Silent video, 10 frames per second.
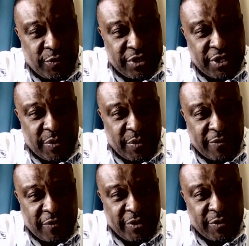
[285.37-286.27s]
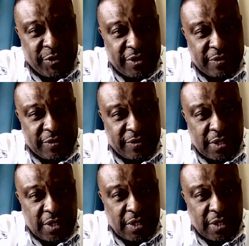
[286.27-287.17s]
Like Jamaica,
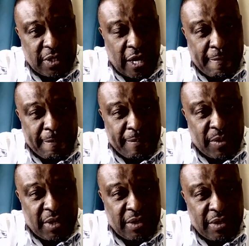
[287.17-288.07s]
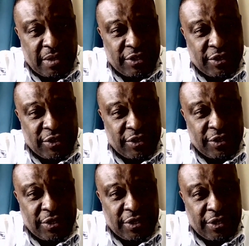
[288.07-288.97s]
we need a referendum as well. But you're confident
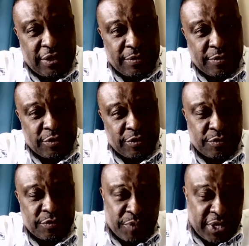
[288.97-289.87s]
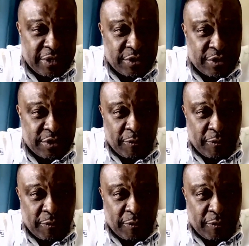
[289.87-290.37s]
that would be won if that was given?